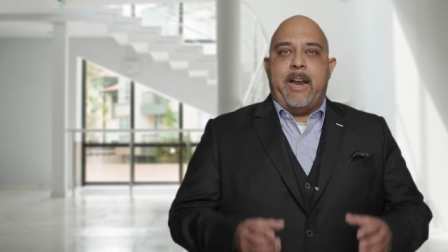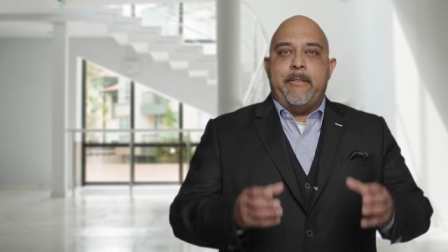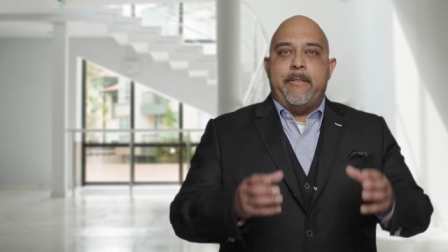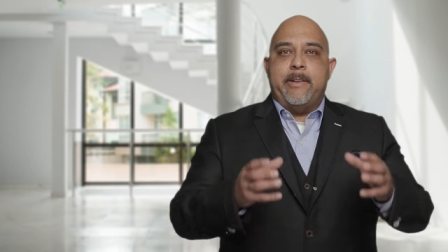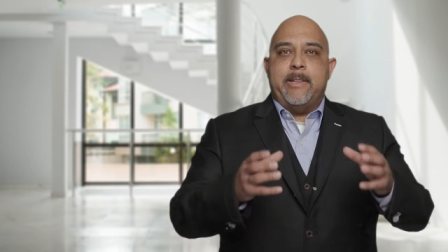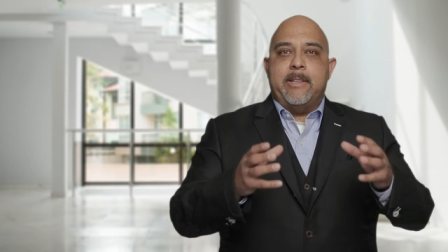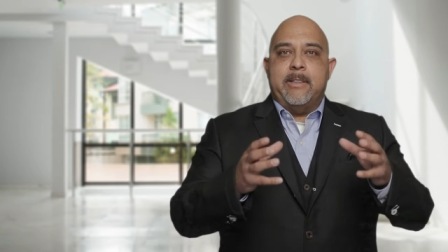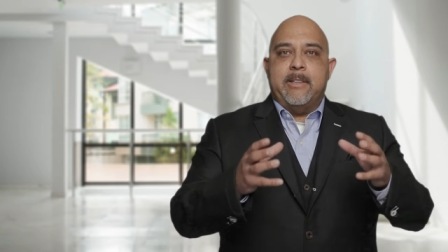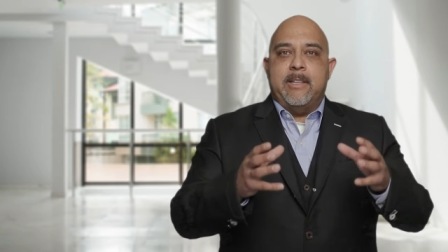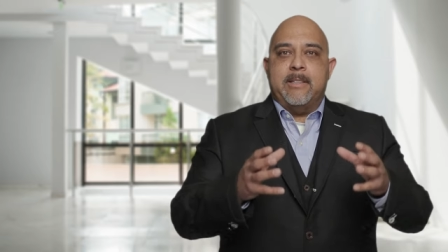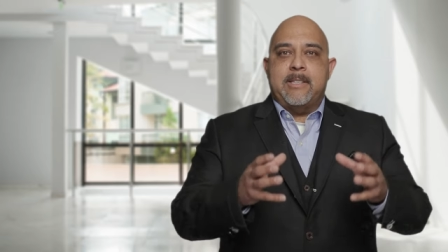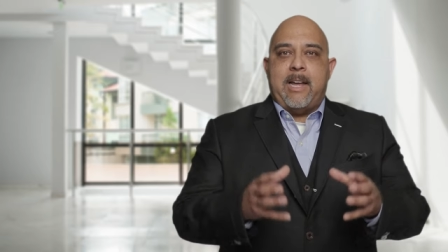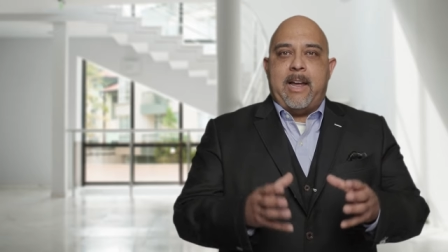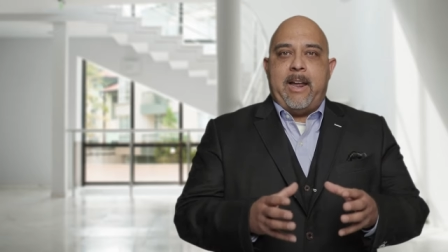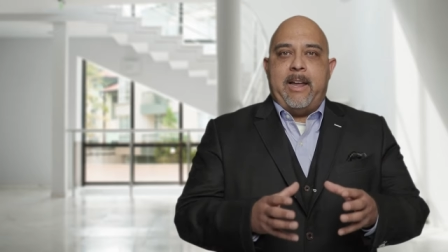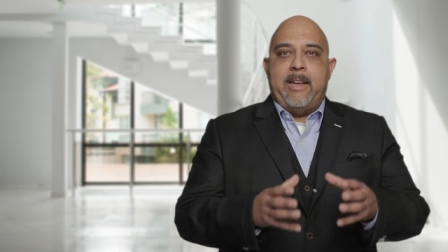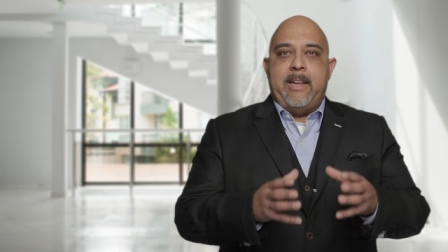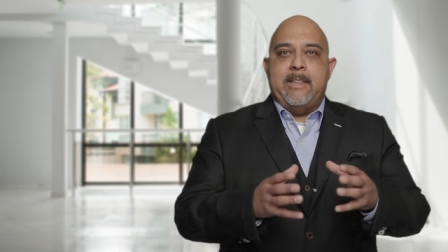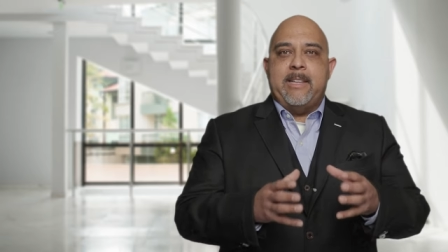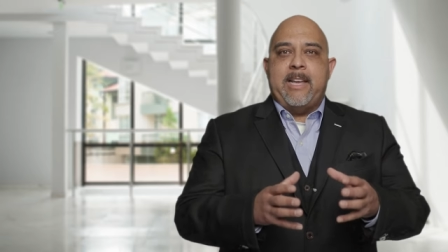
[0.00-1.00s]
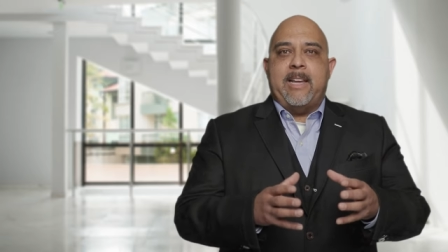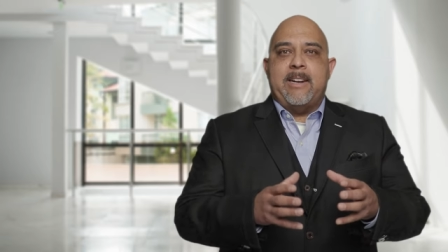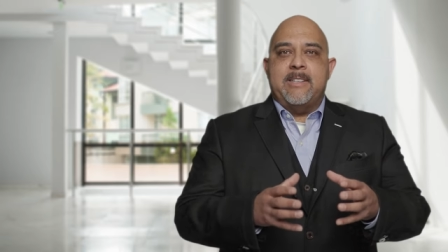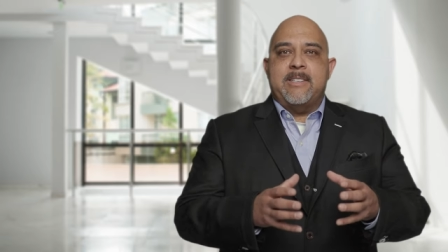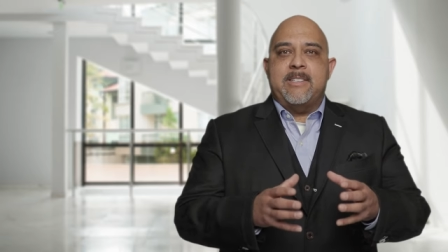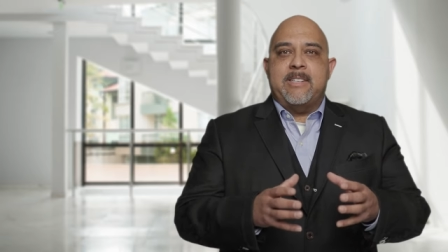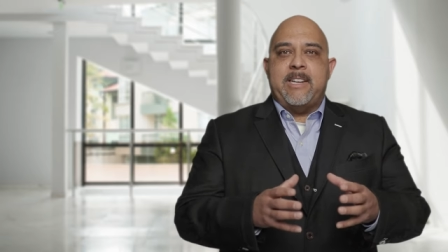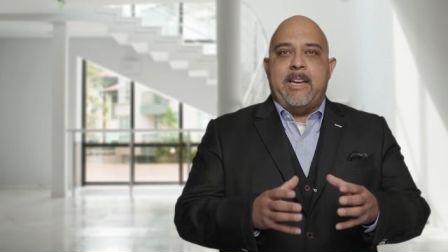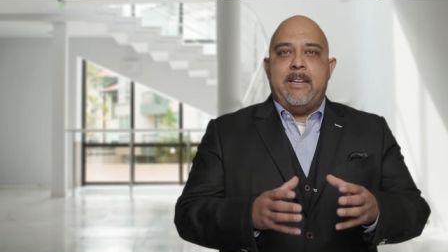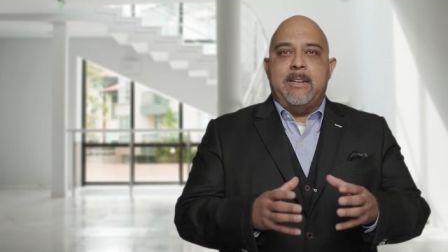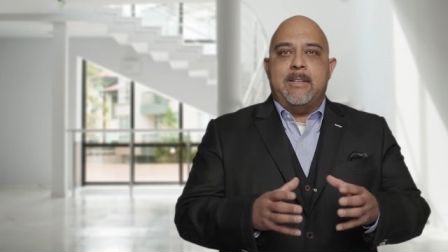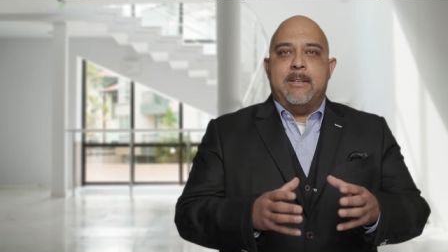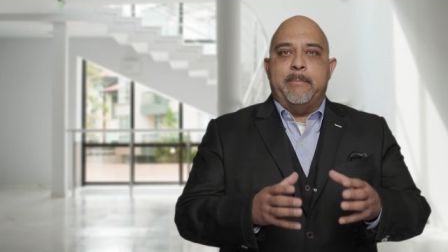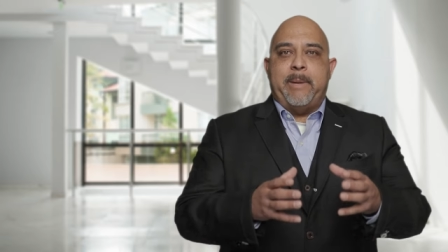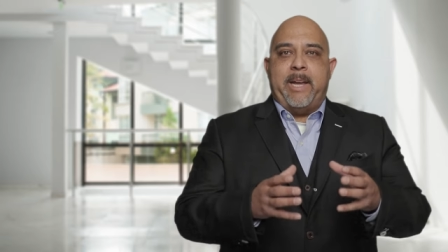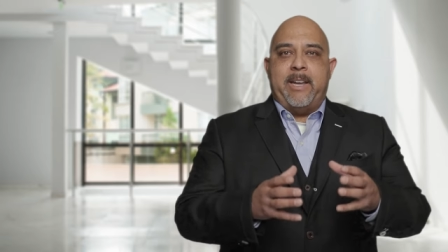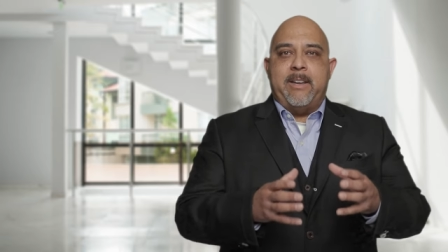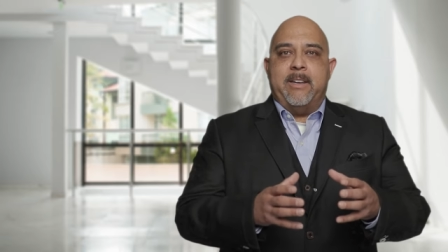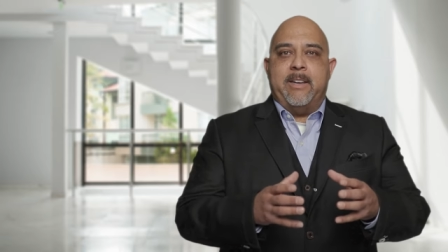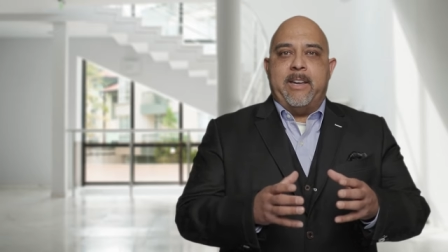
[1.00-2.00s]
everything that's in that estate
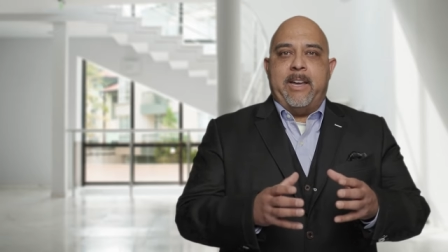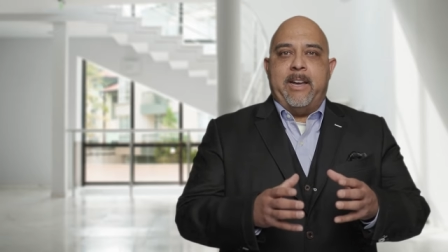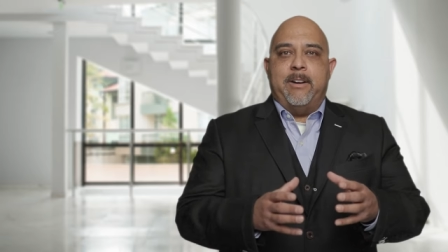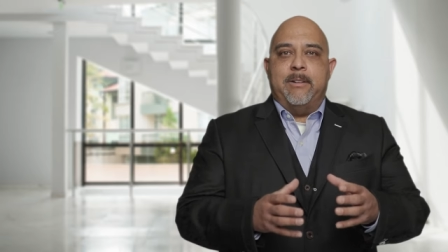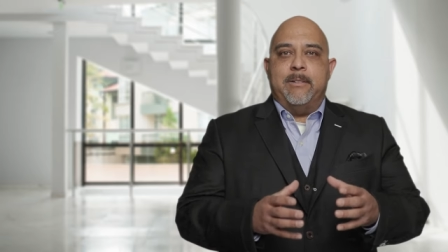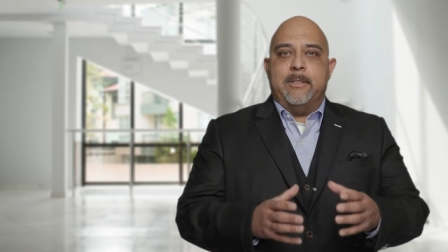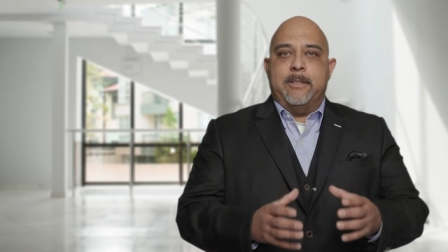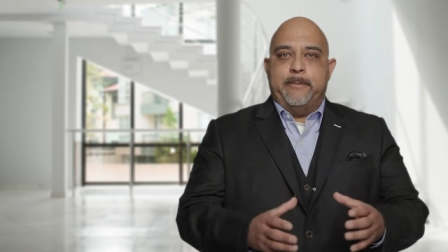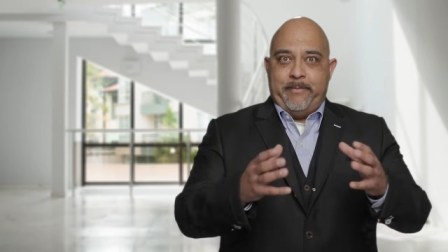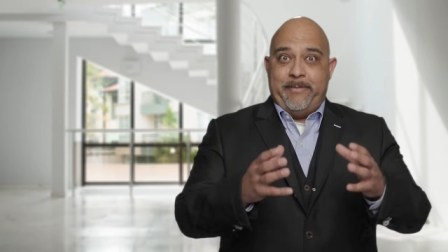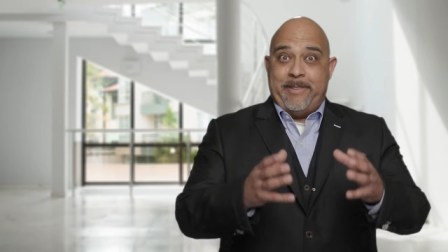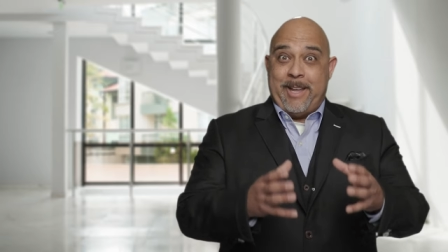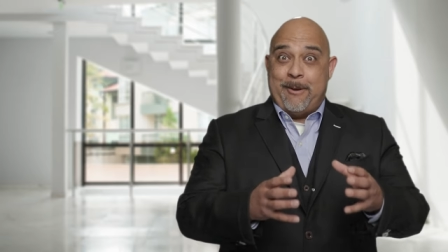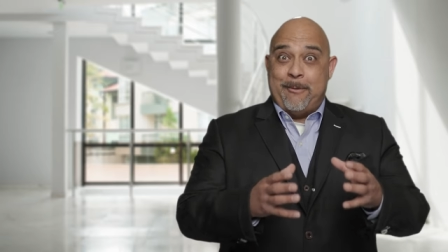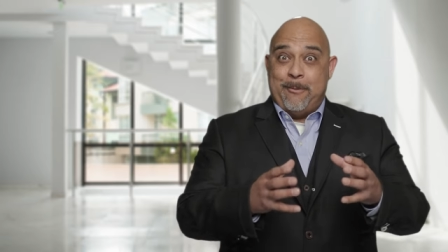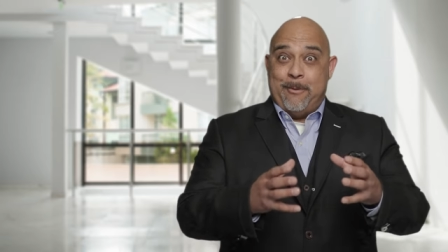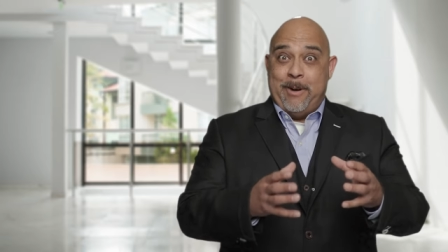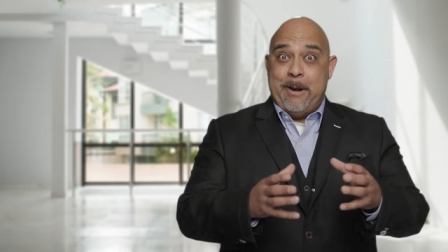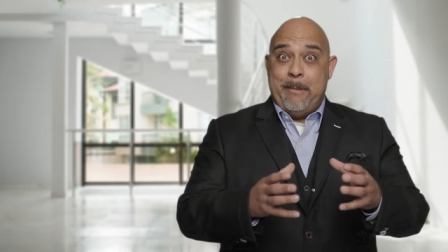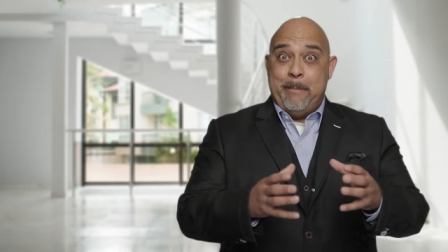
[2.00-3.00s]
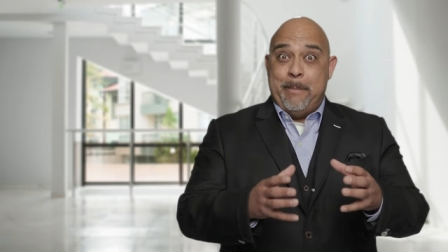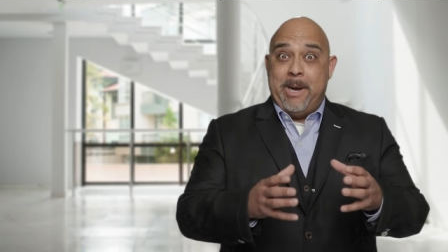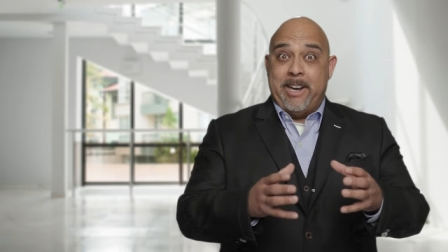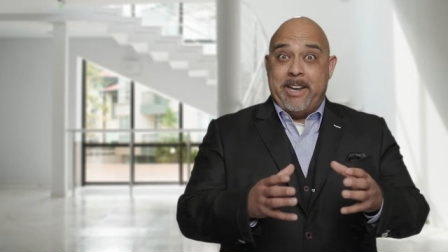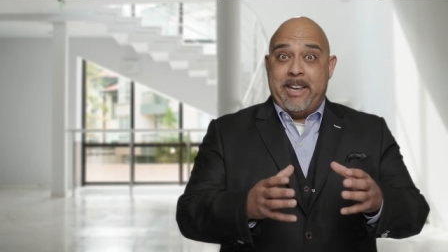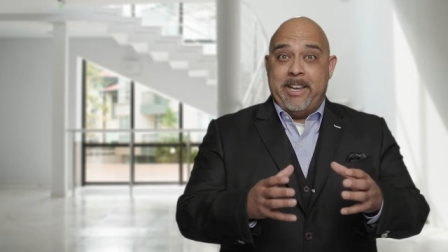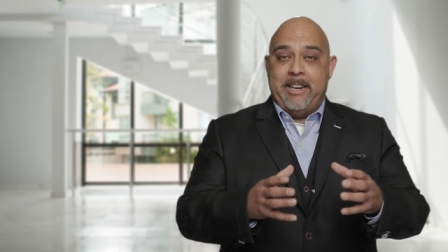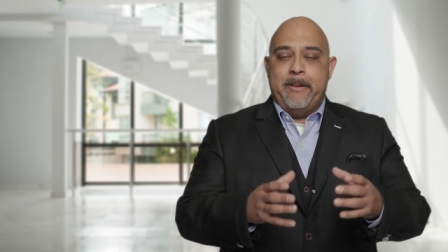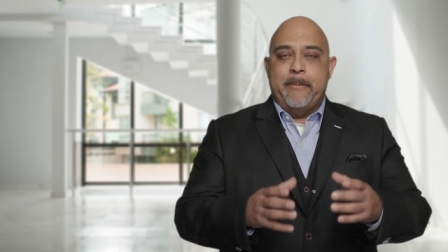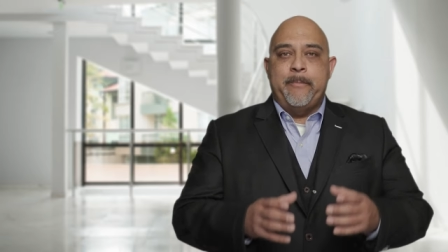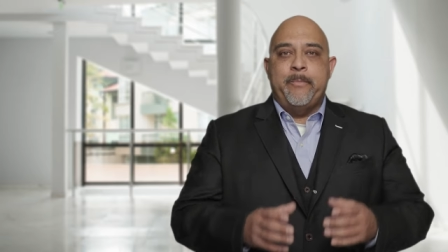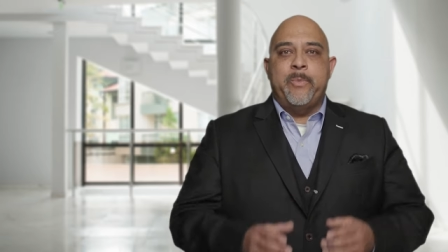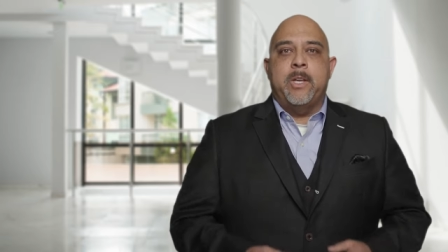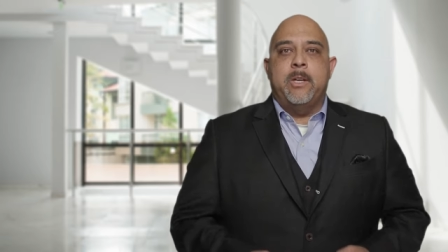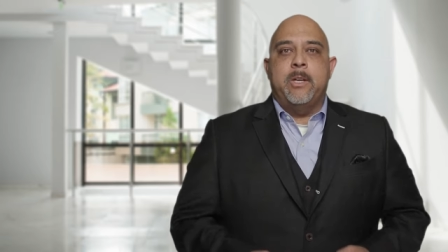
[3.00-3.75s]
bank account, that one bucket,